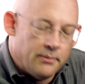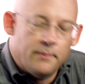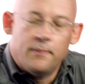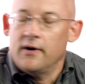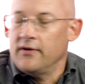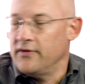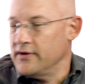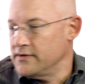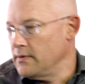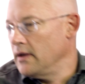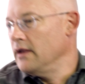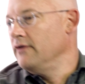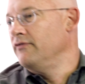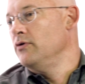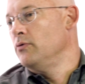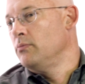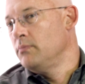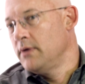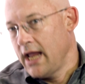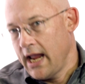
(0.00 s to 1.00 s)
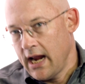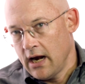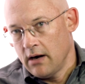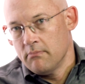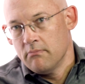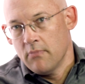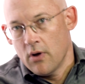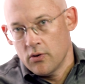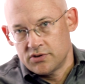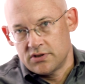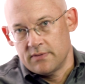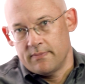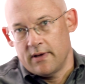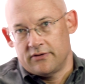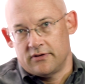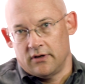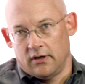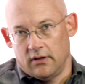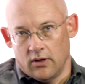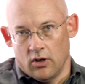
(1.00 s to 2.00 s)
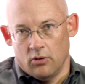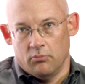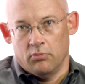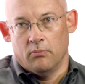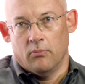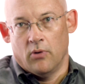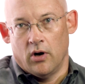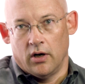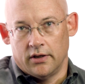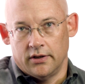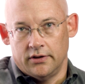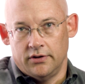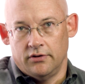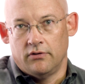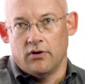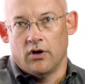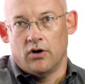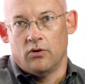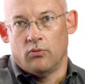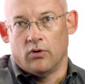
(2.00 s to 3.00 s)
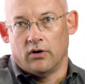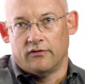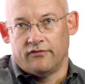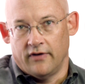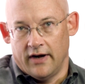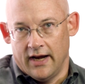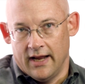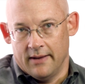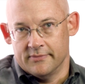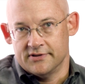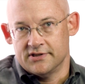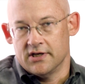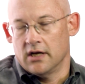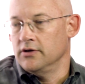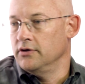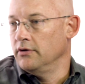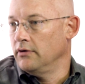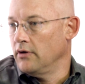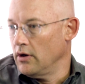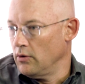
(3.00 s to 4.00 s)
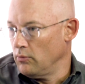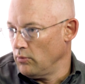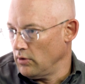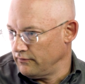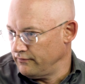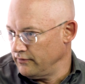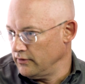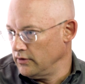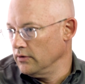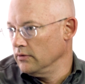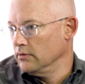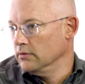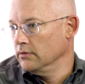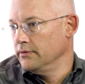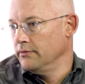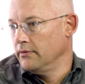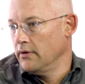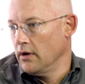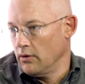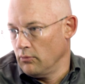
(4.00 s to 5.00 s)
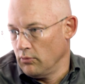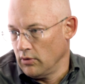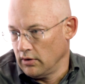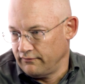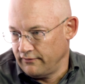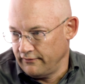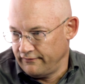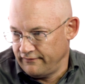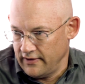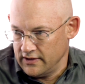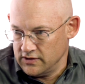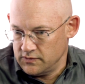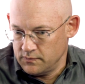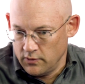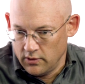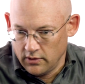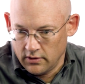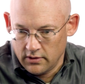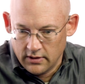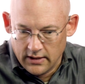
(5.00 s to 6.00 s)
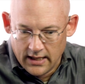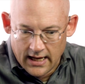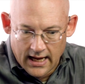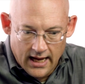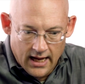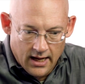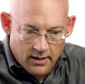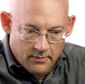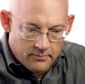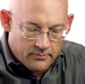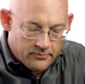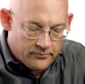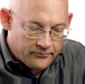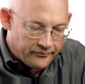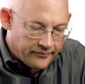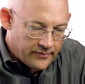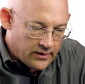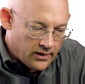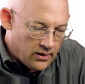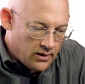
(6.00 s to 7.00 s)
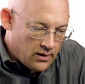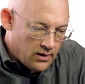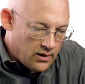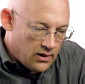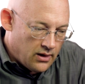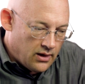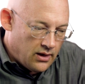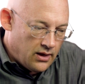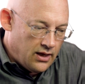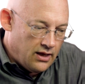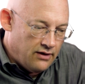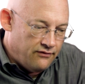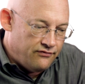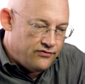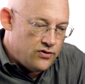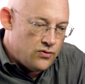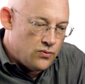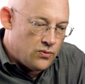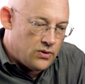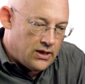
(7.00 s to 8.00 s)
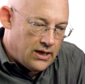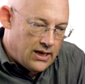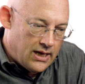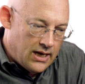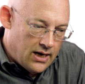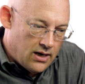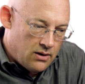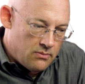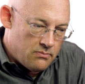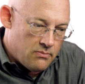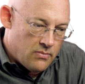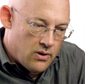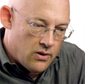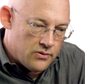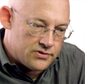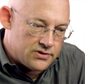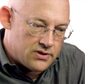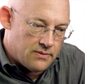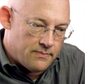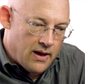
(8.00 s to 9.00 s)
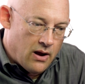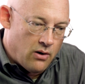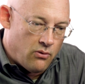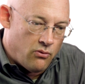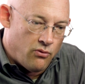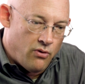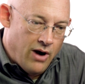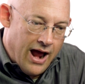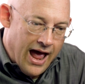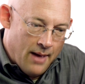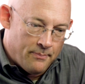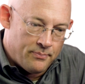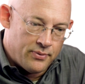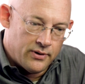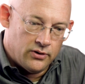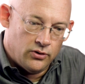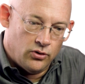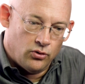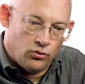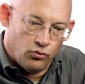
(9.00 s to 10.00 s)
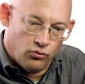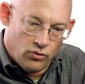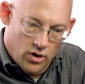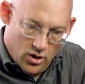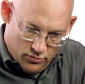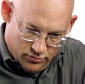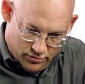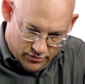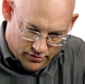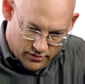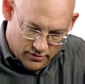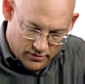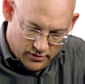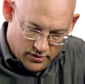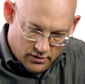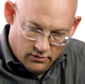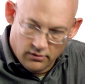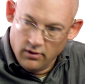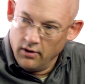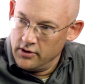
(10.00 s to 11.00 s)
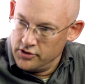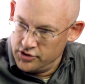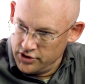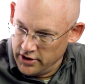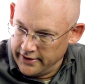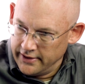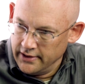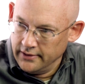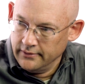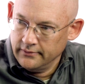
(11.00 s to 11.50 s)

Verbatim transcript: Let me put it this way. If you care most about the global market, you go to work for Amazon, you go to work for Google, you go to work for Facebook. Um, if you care most about rapid growth, you go to China.